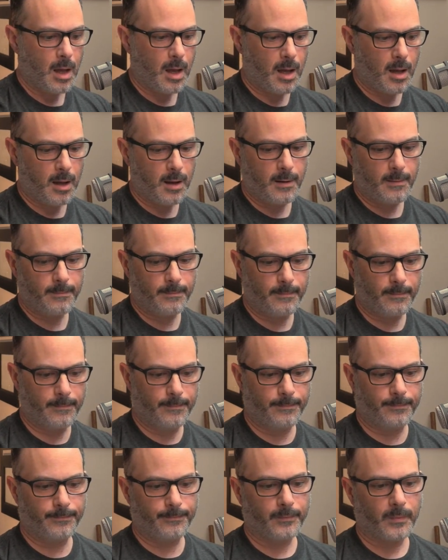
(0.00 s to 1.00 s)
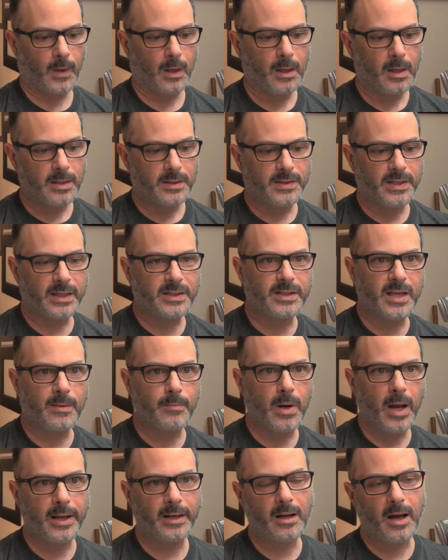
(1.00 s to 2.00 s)
um,
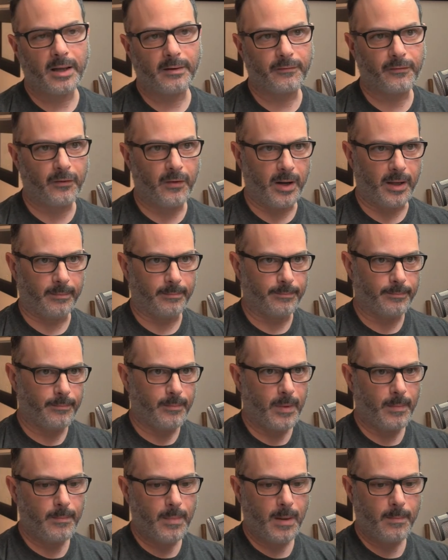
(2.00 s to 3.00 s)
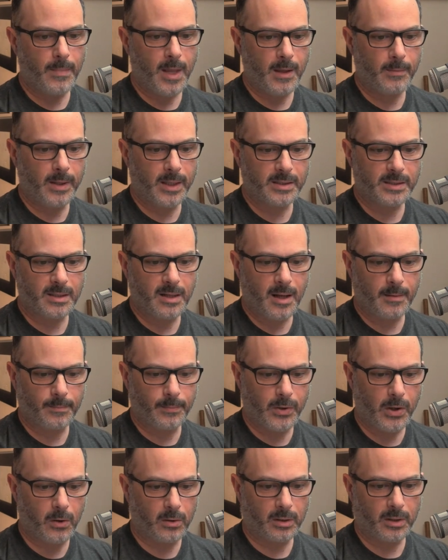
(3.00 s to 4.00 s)
16 by 9 frame. M- maybe it's
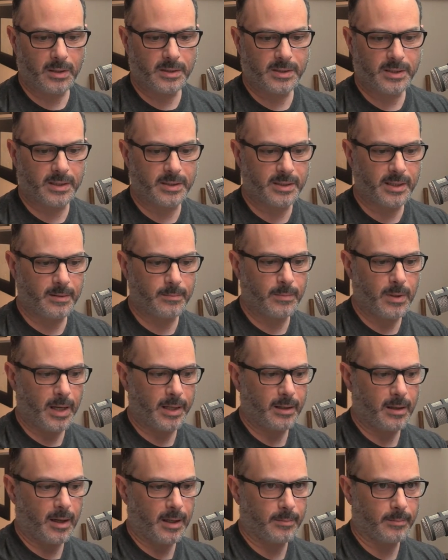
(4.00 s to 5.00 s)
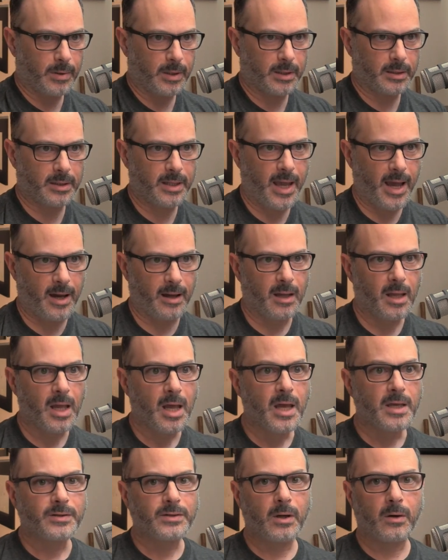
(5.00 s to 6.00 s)
not purely 16 by 9, but yeah.
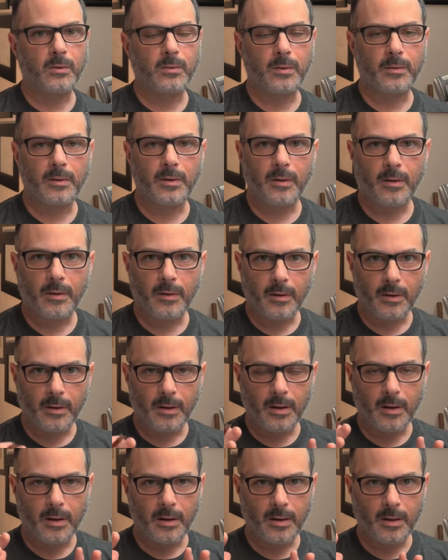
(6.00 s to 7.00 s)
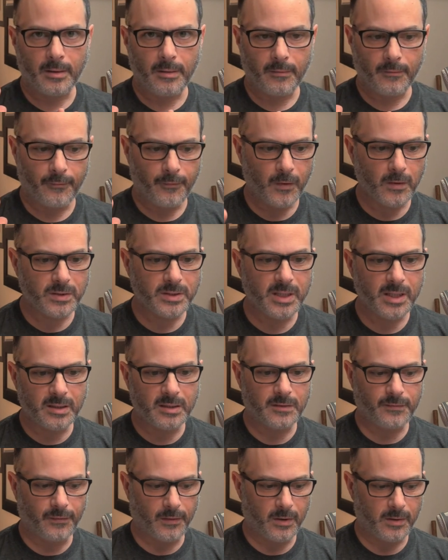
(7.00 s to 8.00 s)
So uh, first
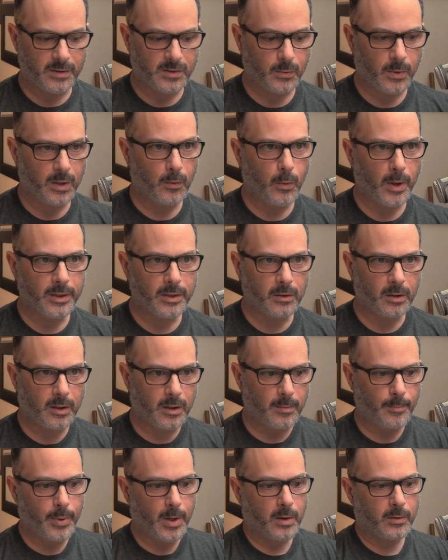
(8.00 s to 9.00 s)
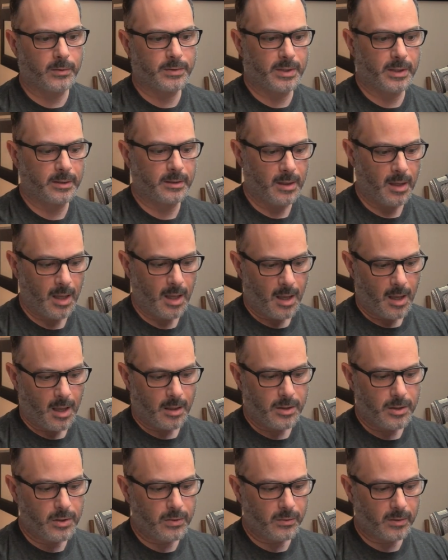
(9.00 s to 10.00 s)
things first, when, when you're composing,
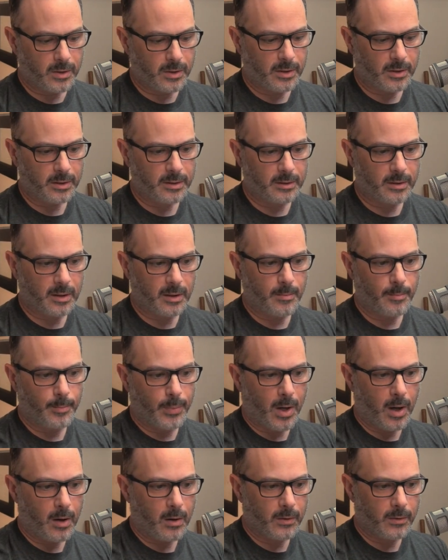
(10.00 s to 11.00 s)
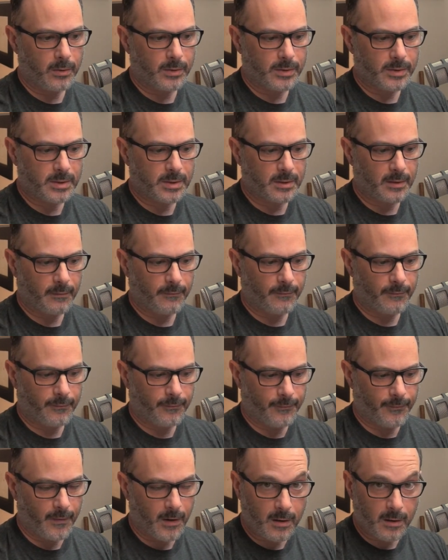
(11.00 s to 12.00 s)
you could compose
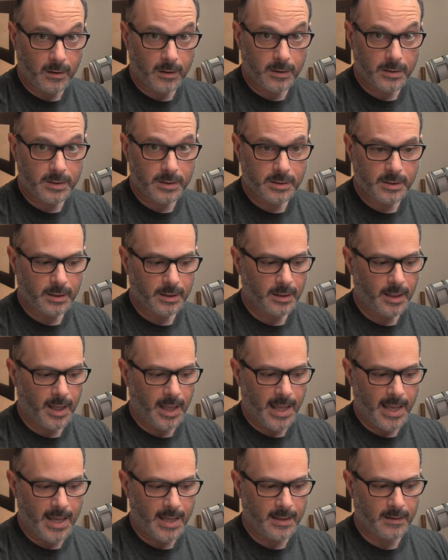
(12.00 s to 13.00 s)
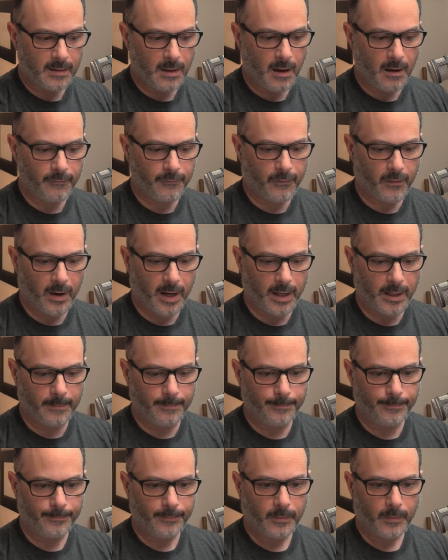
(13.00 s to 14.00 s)
first in a
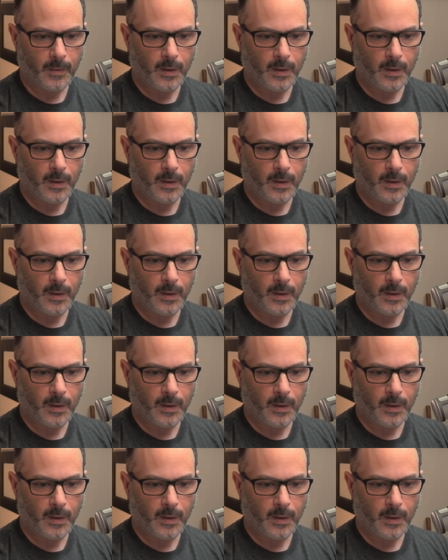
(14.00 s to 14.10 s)
frame